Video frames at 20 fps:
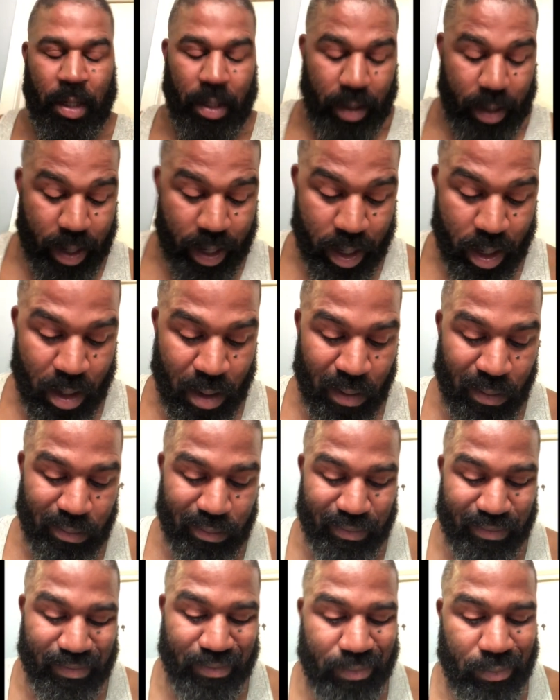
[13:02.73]
Now,
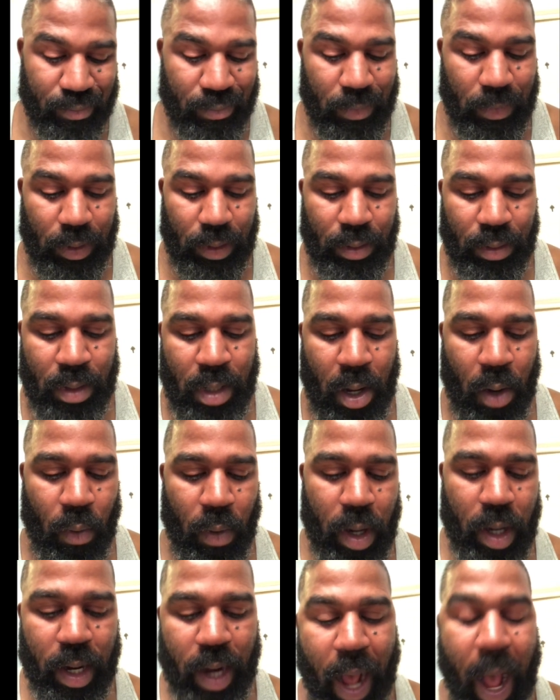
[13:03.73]
you know
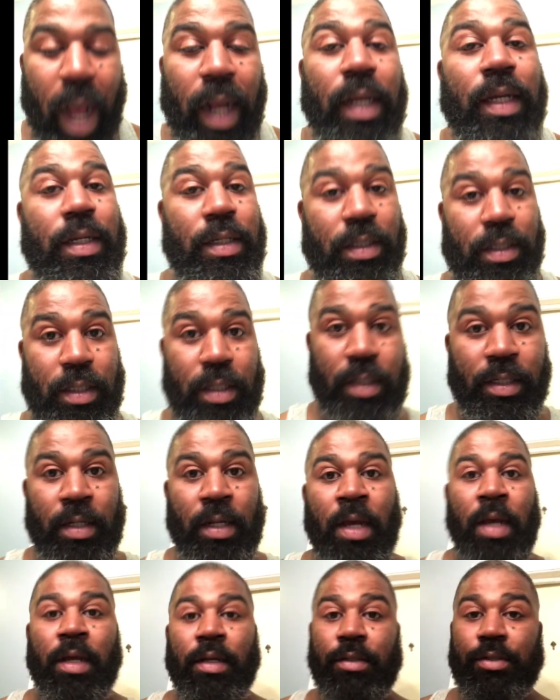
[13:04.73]
what? I could
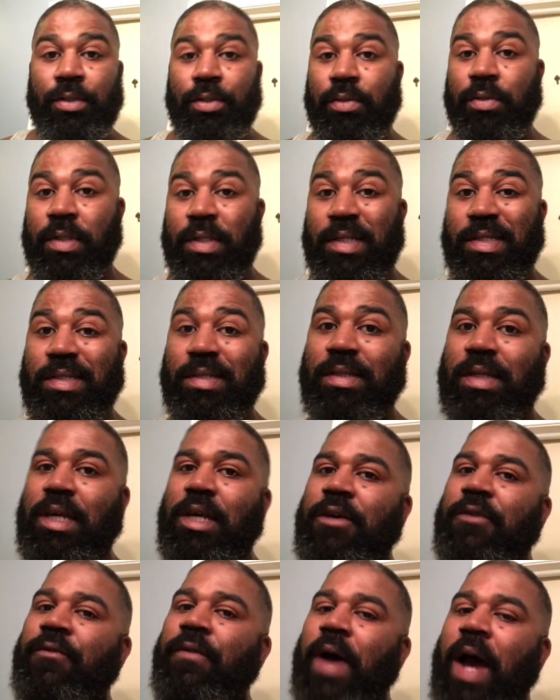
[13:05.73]
do this
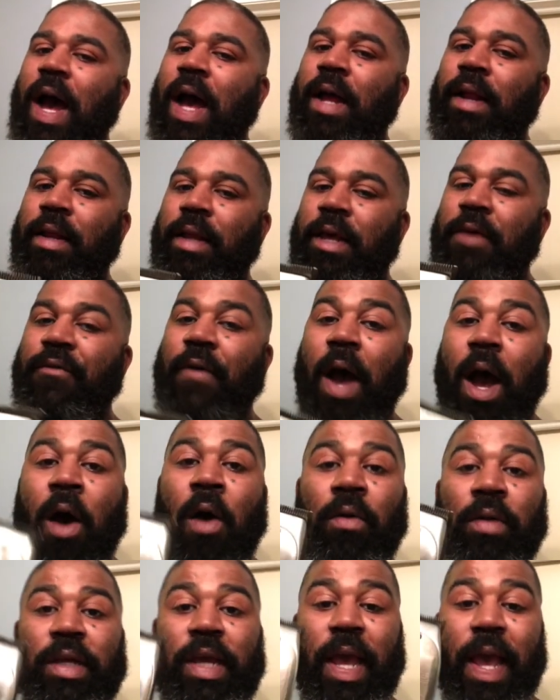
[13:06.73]
if I
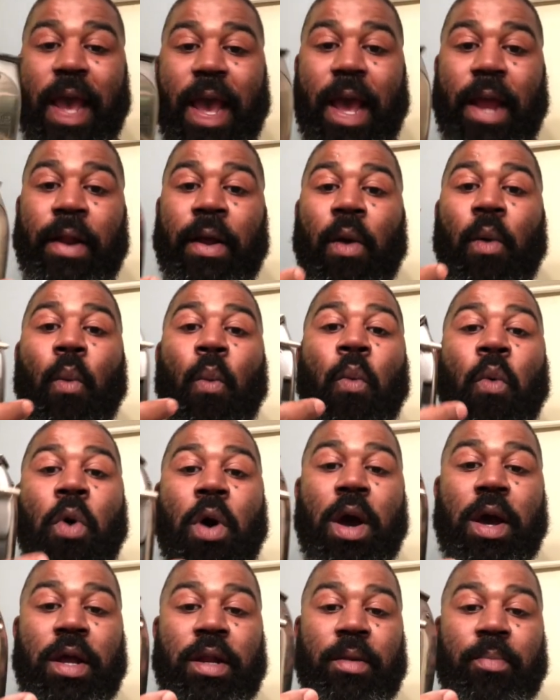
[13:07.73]
only had
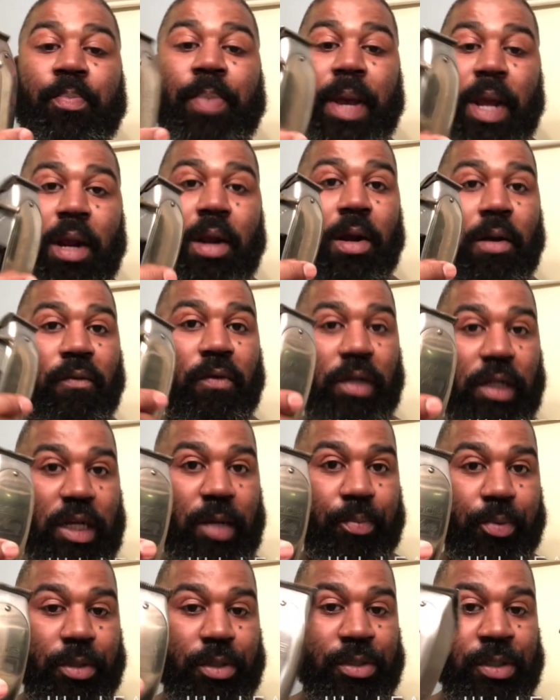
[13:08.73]
one pair of
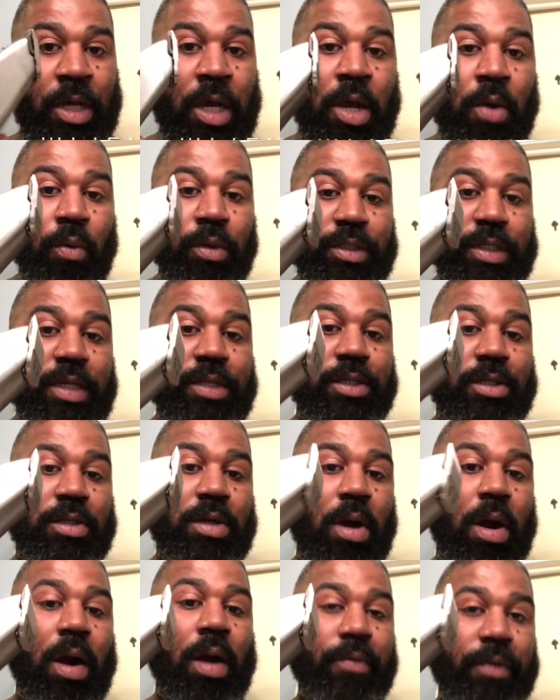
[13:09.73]
clippers, which
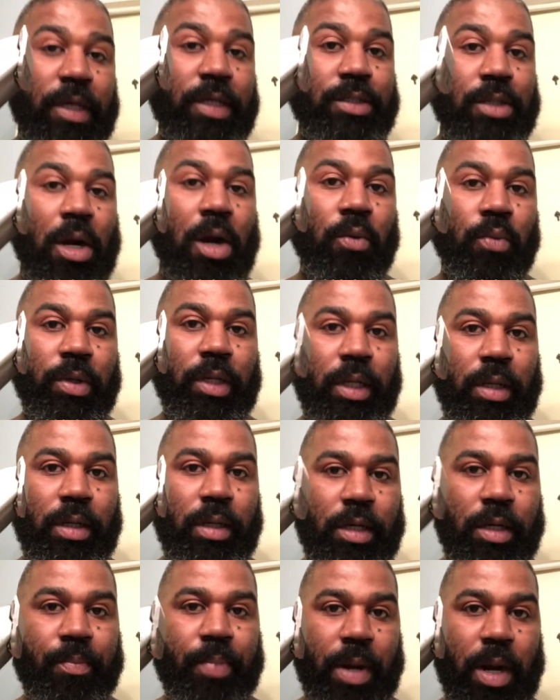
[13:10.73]
these are a really
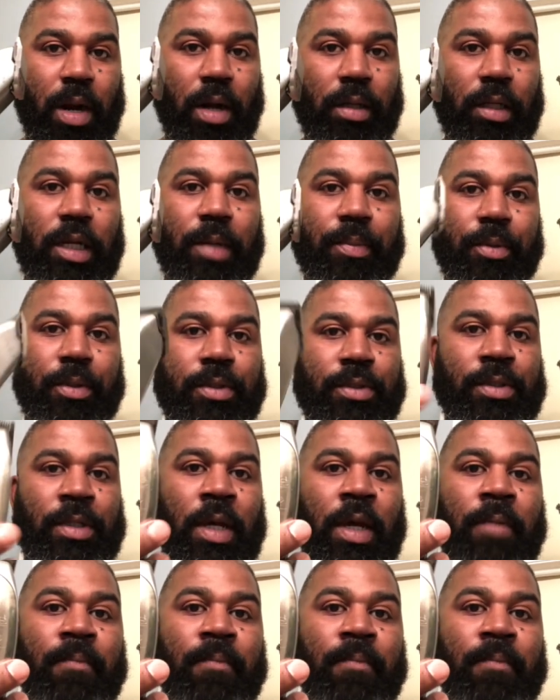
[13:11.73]
good pair of clippers.